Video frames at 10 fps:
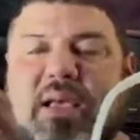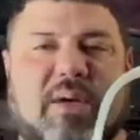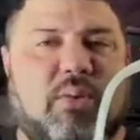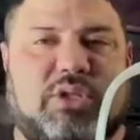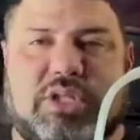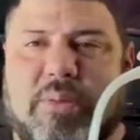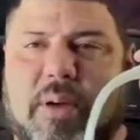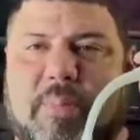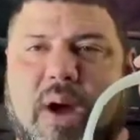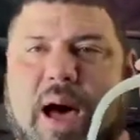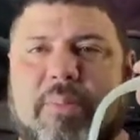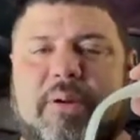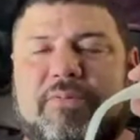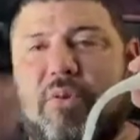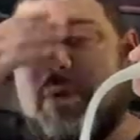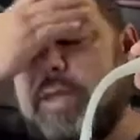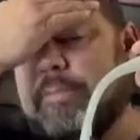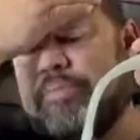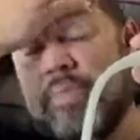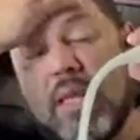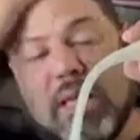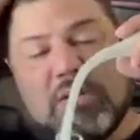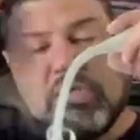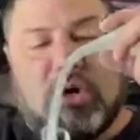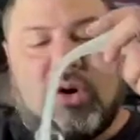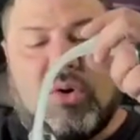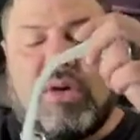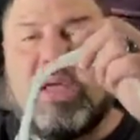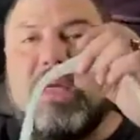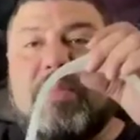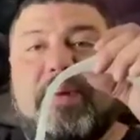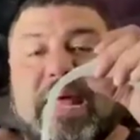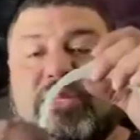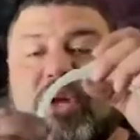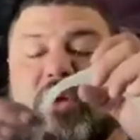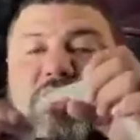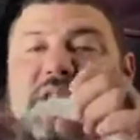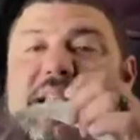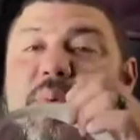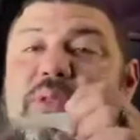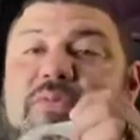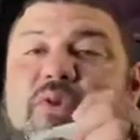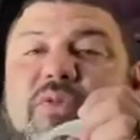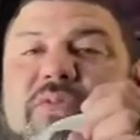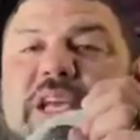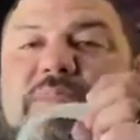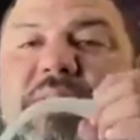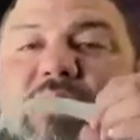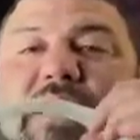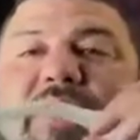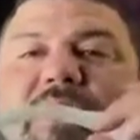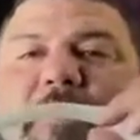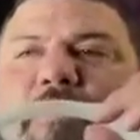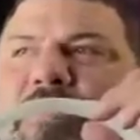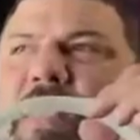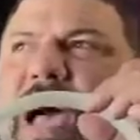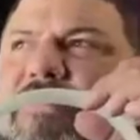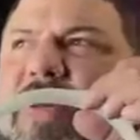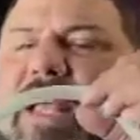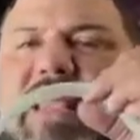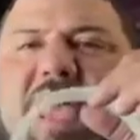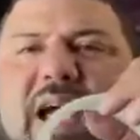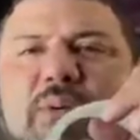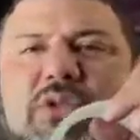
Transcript: which is going to be a problem for me. So, but I started noticing that with the full face mask, I felt like the air was